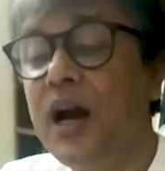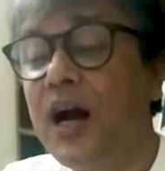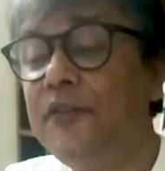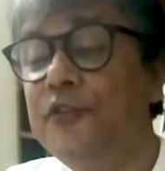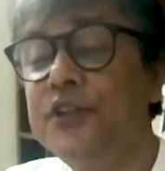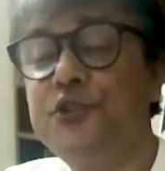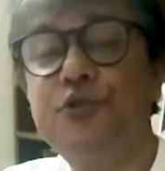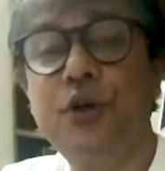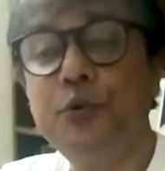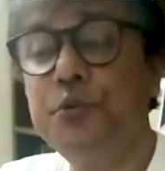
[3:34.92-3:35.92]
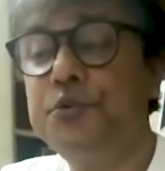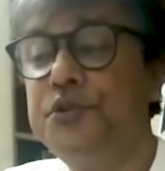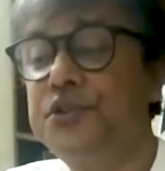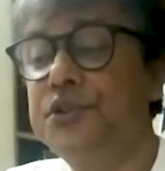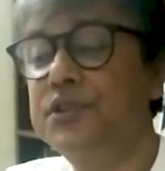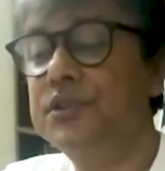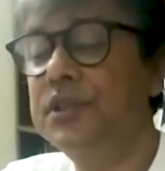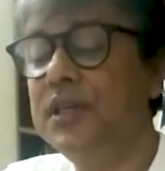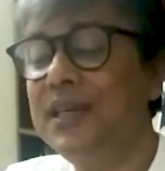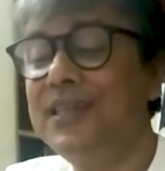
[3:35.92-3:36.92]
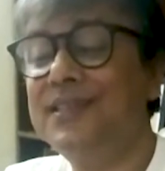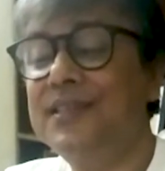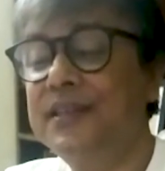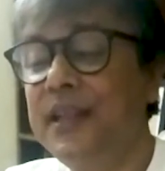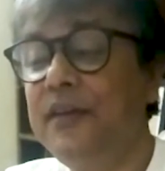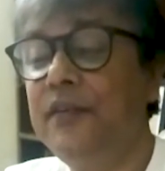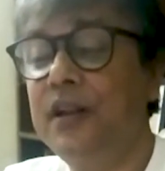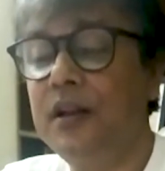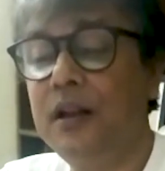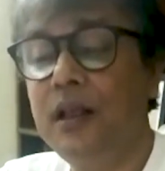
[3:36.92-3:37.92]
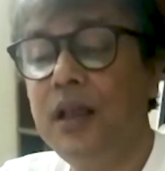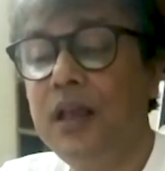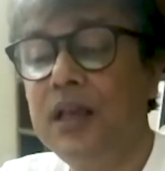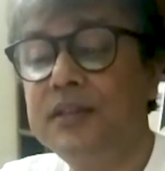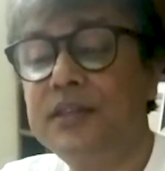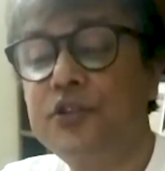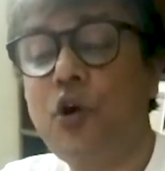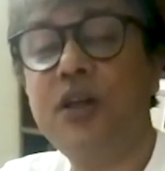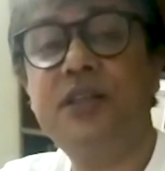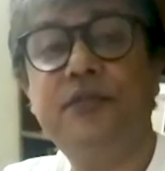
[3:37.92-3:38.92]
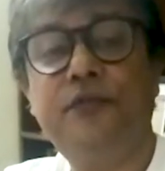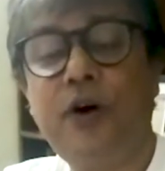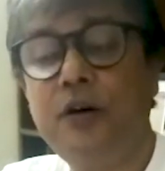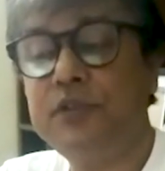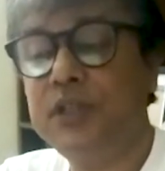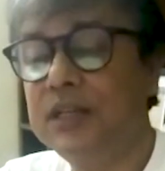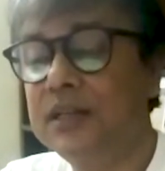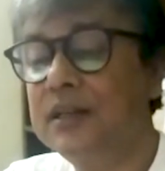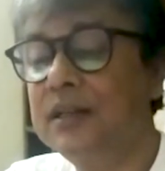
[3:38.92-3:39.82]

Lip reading: Halfway through the woods, its navel is a talkative fountain.